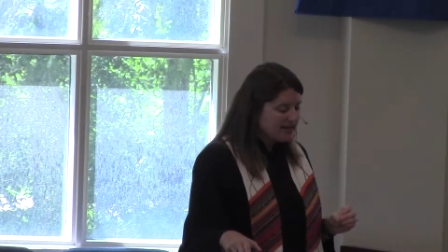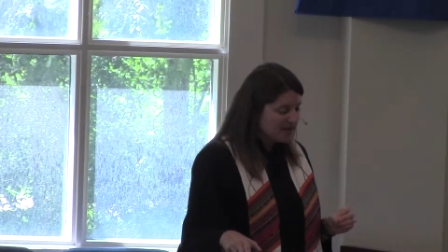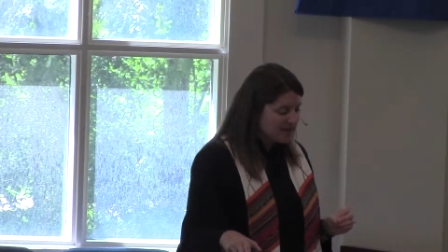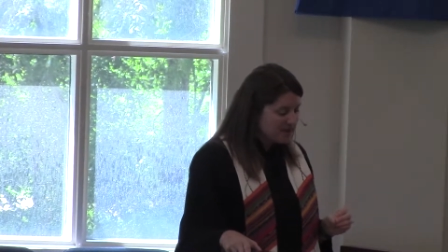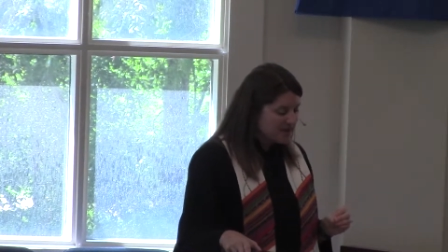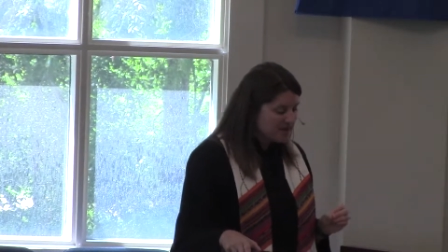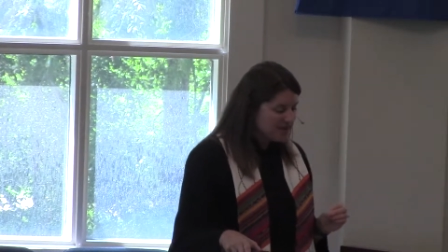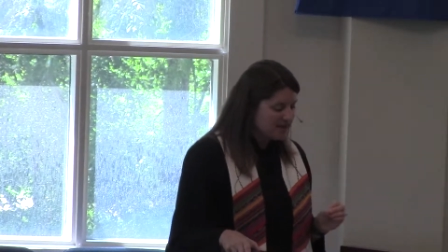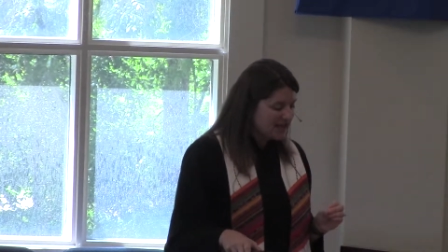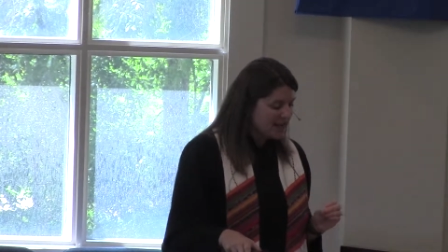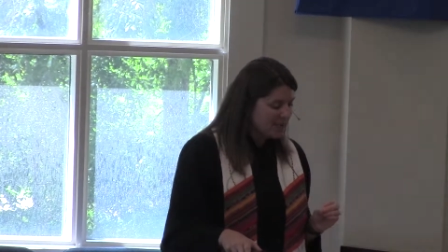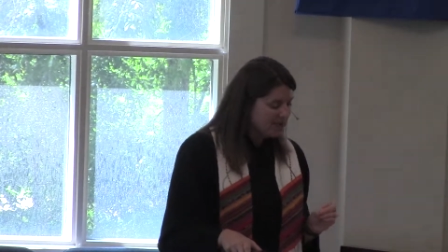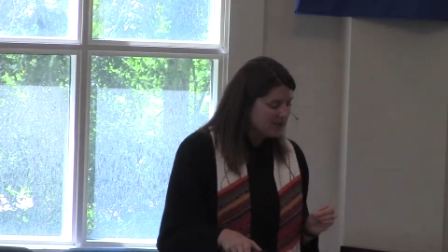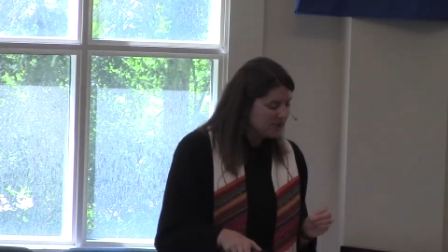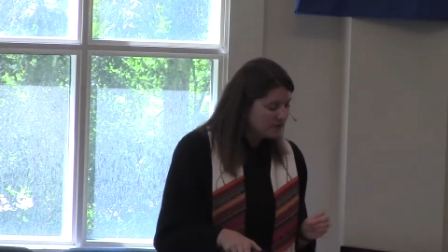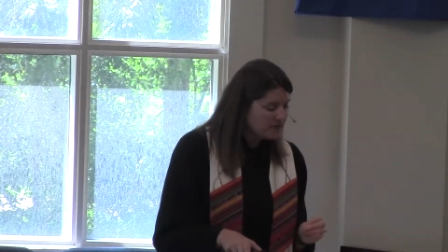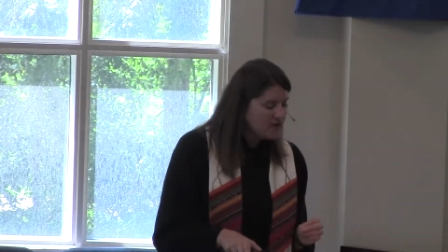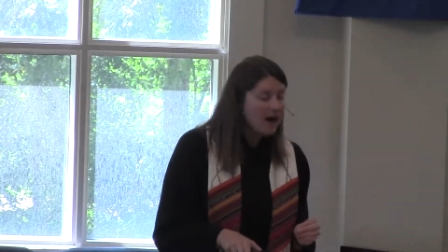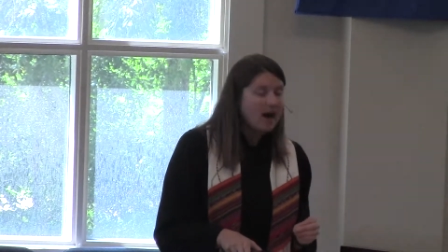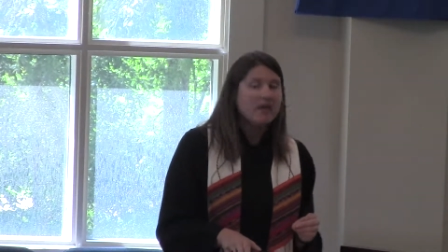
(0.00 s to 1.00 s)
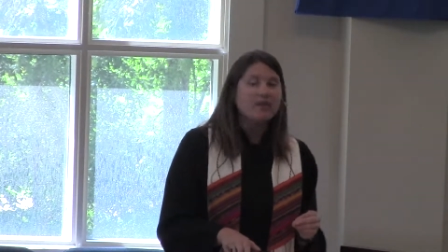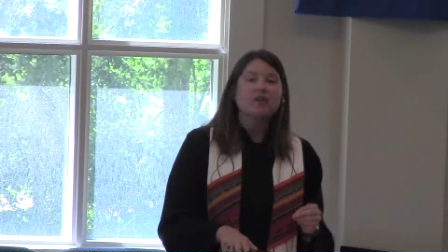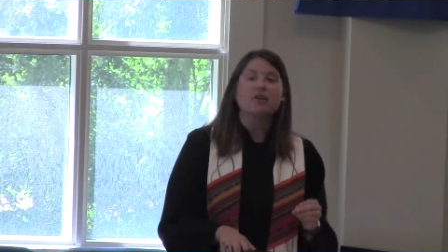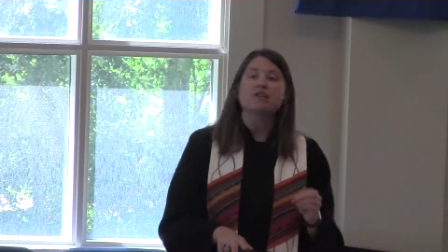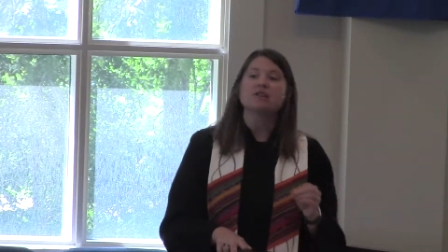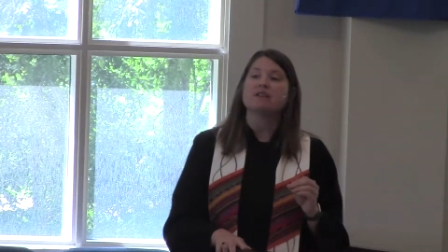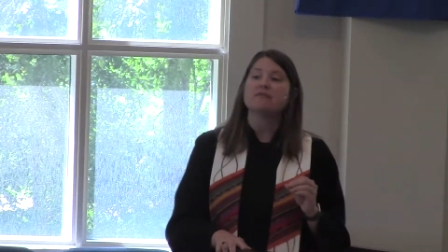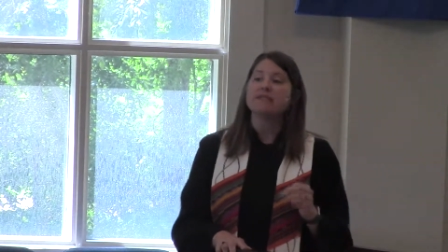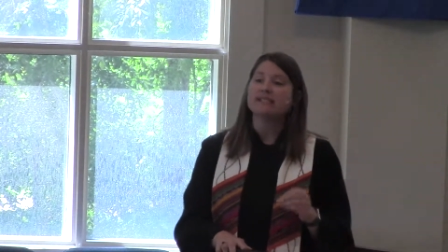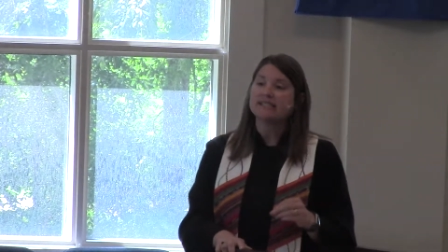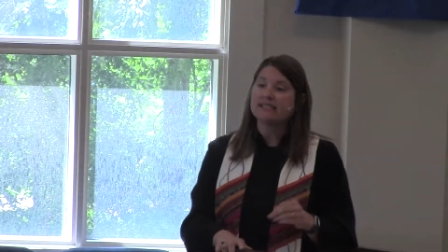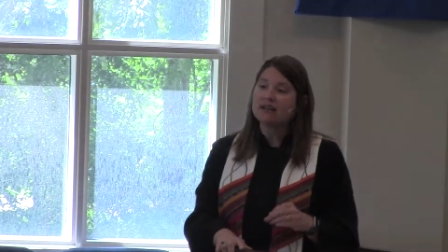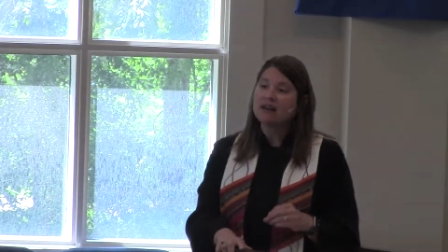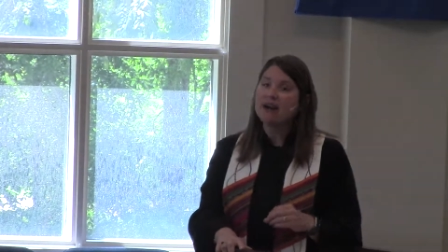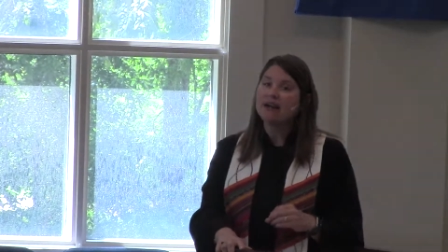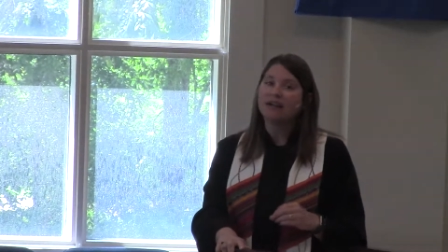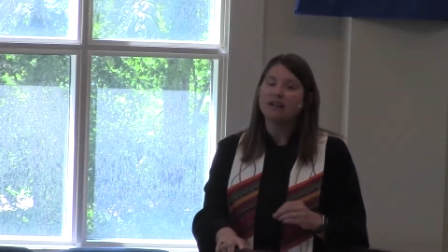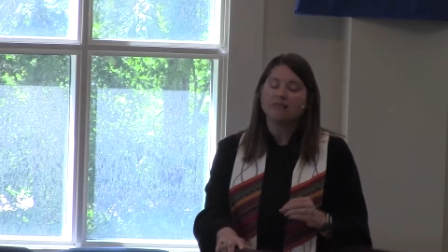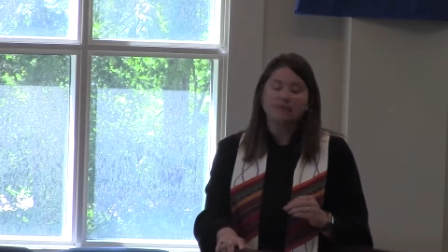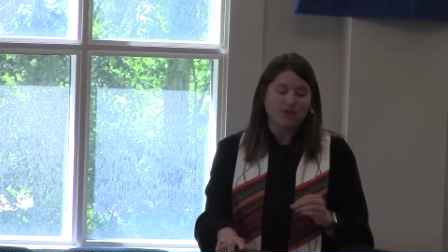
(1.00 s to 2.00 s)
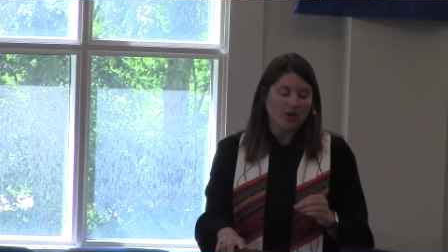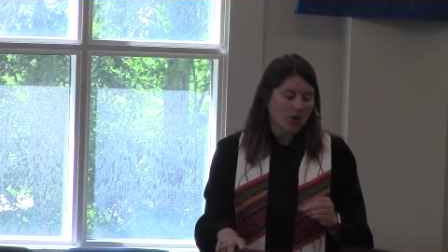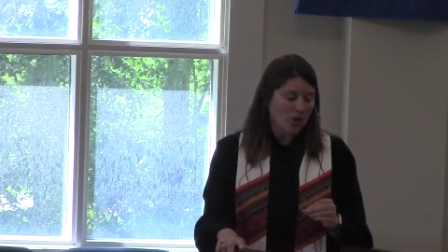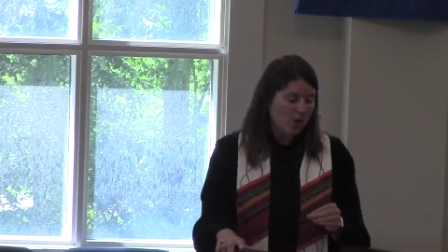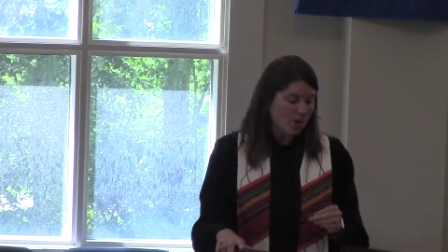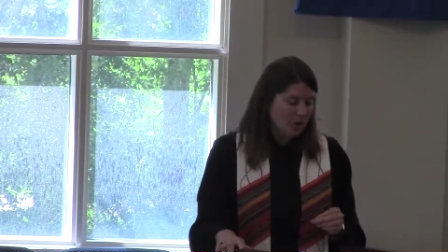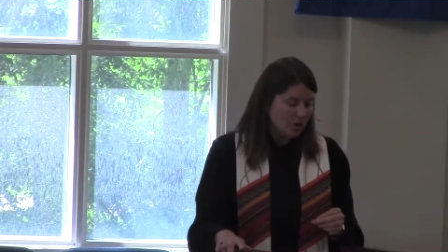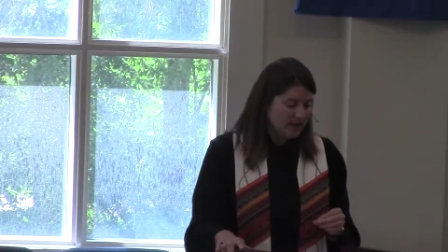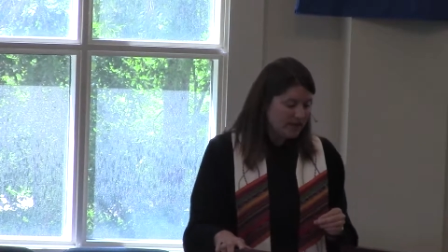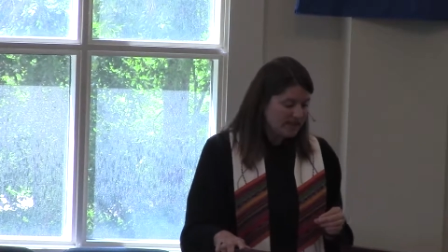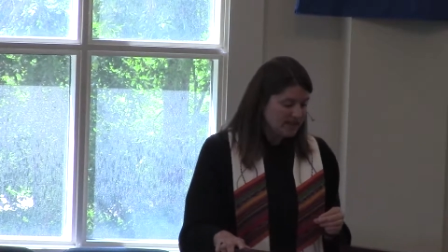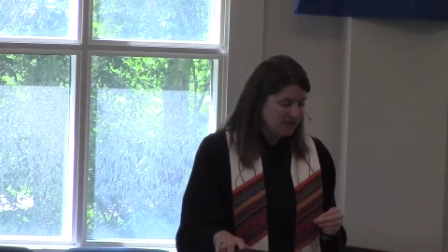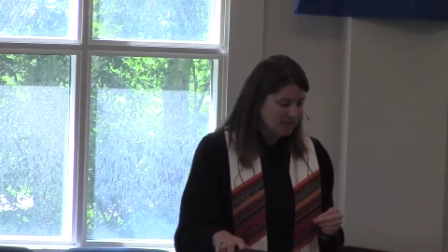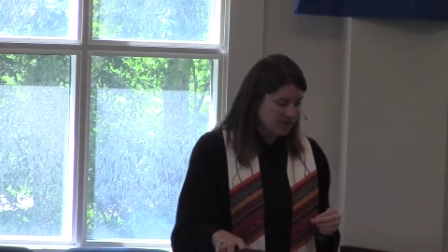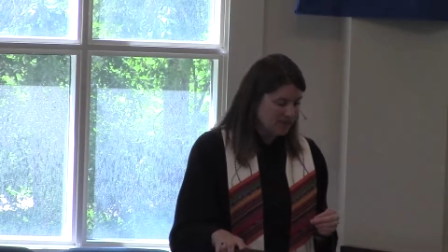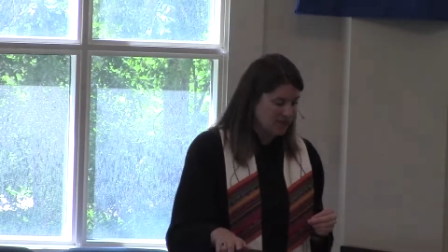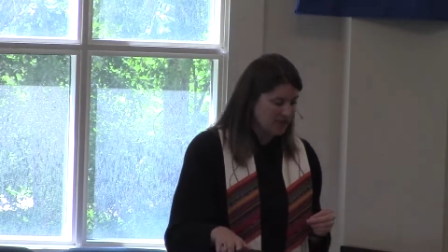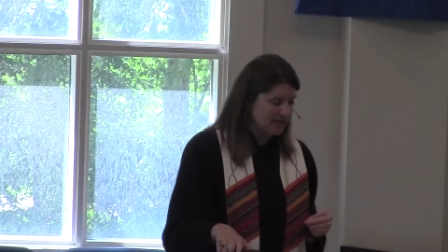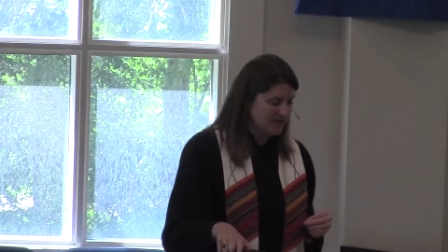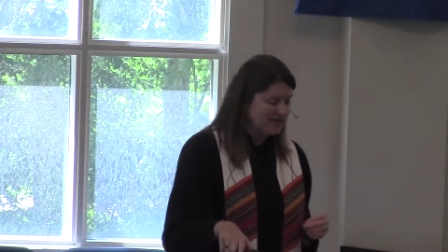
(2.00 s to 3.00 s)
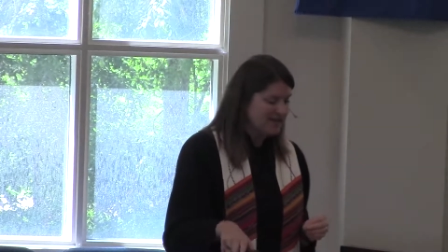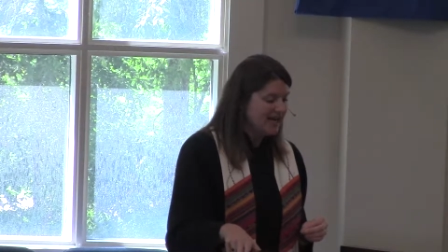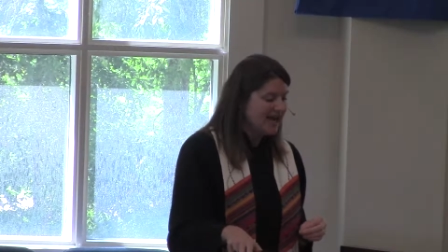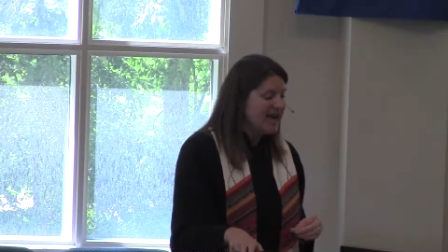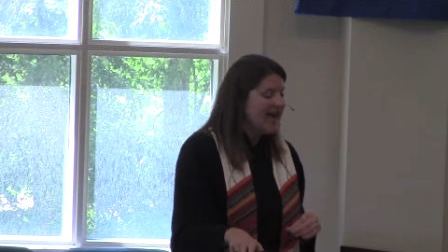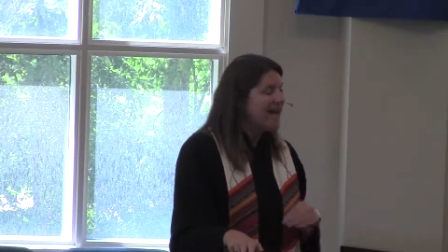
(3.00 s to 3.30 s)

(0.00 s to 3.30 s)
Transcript: them in the name of the Father and of the Son and of the Holy Spirit,